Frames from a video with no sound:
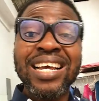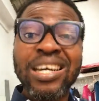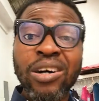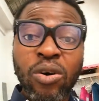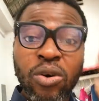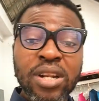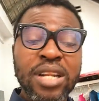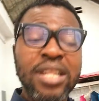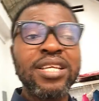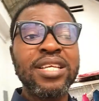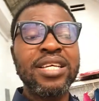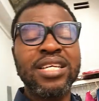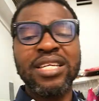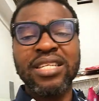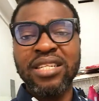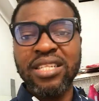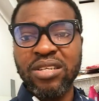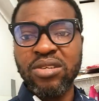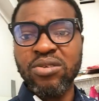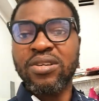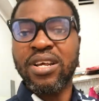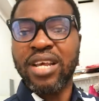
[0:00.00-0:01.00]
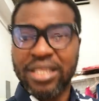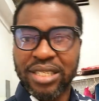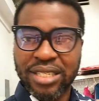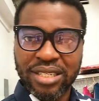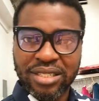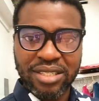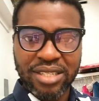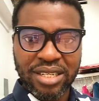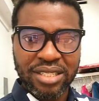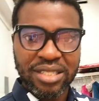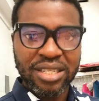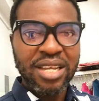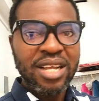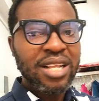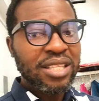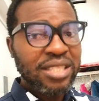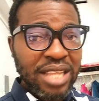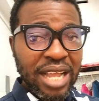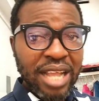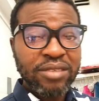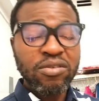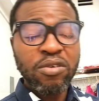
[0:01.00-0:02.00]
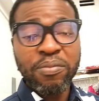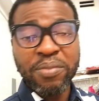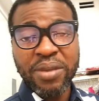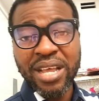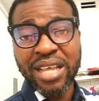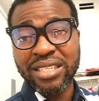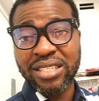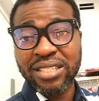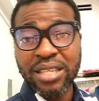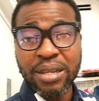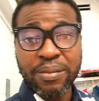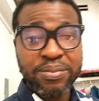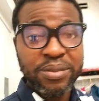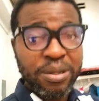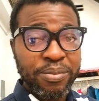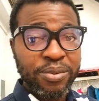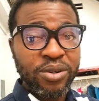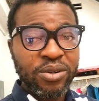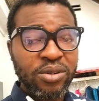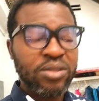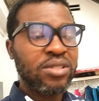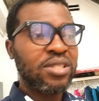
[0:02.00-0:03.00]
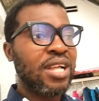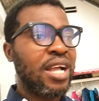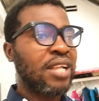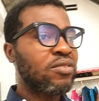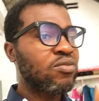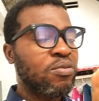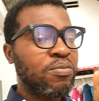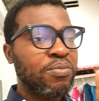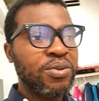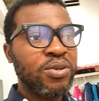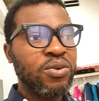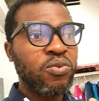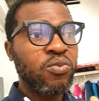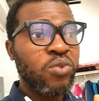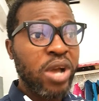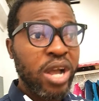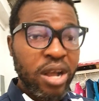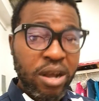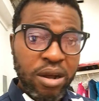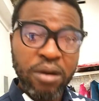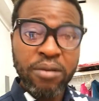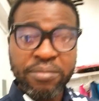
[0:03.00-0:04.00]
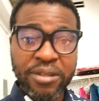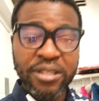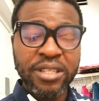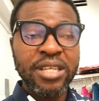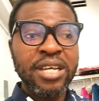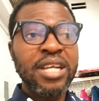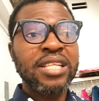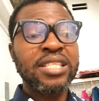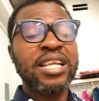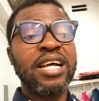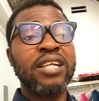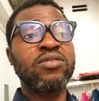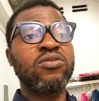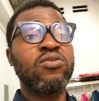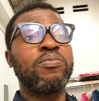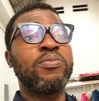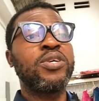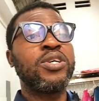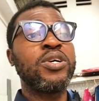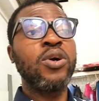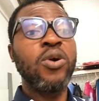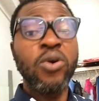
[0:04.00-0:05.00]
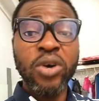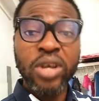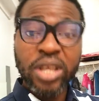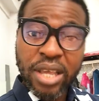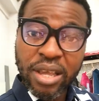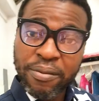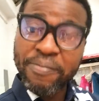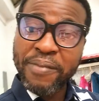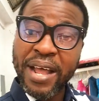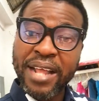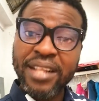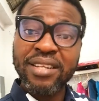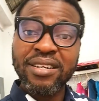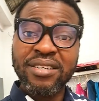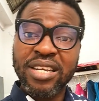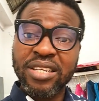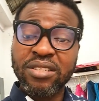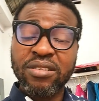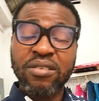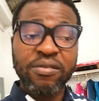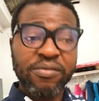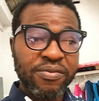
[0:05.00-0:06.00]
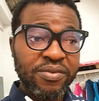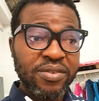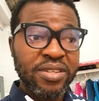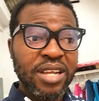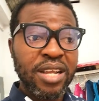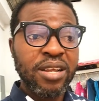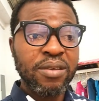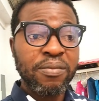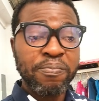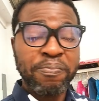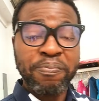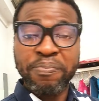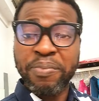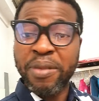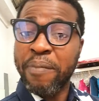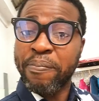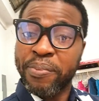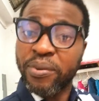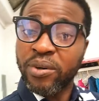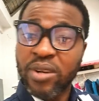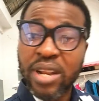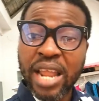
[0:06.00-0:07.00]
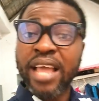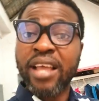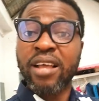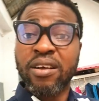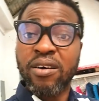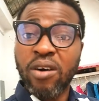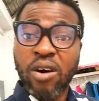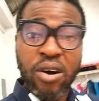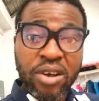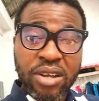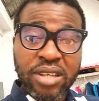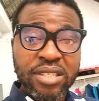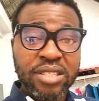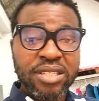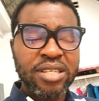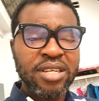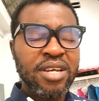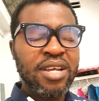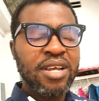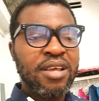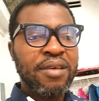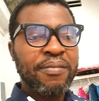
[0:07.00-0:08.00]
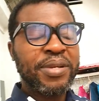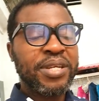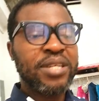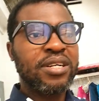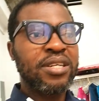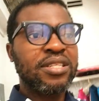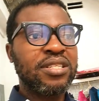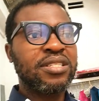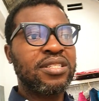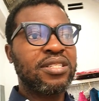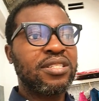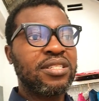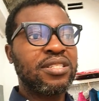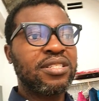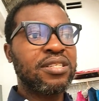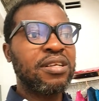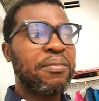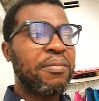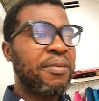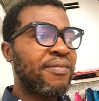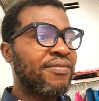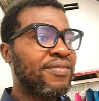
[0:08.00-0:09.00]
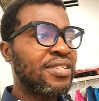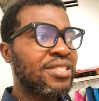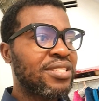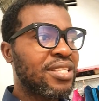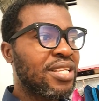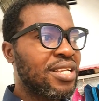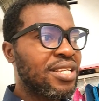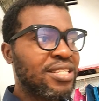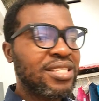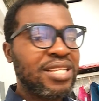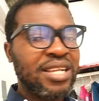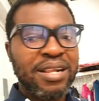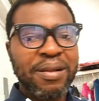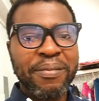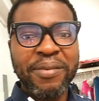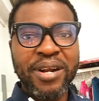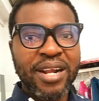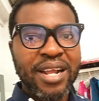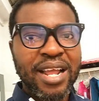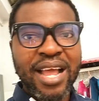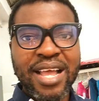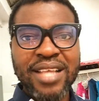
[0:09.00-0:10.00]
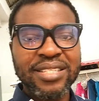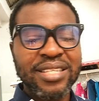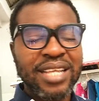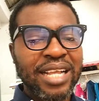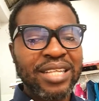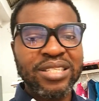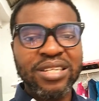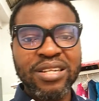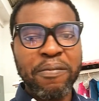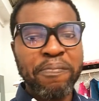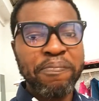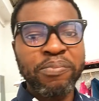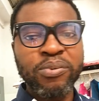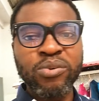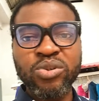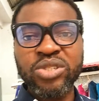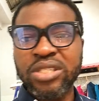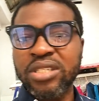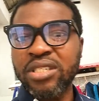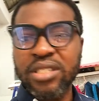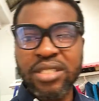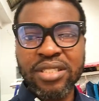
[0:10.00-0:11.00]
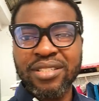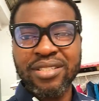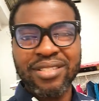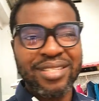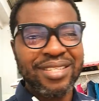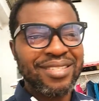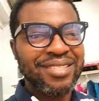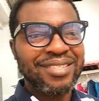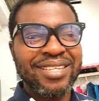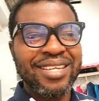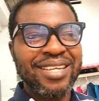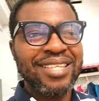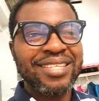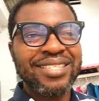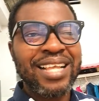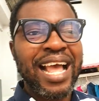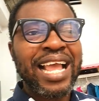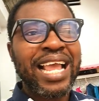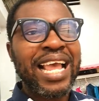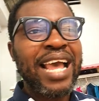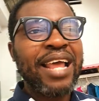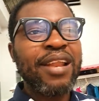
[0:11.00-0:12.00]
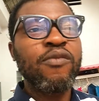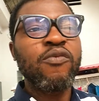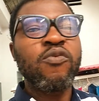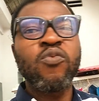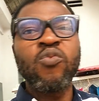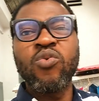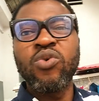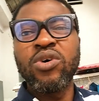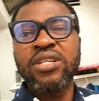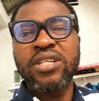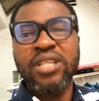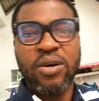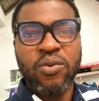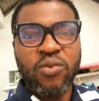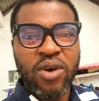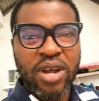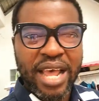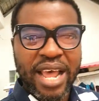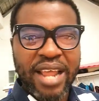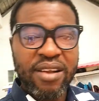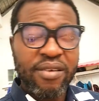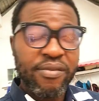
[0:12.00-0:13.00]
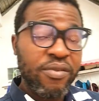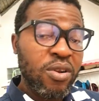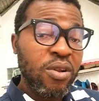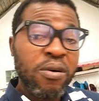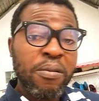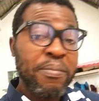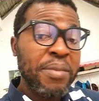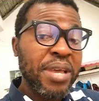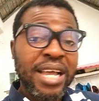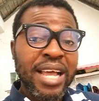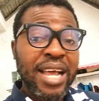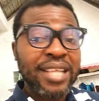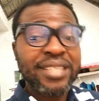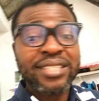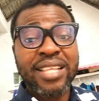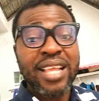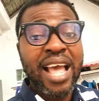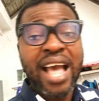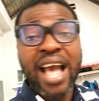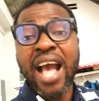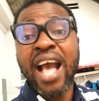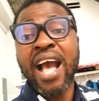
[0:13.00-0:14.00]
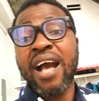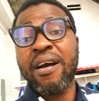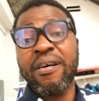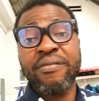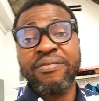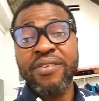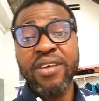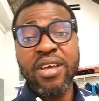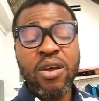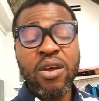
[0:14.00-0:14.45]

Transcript: only in the United States. That will be acceptable, that will be welcoming, that will be okay by the rest of the people like us. Because some of these things that America is actually pushing these days, I kind of wonder what kind of lawmakers they have.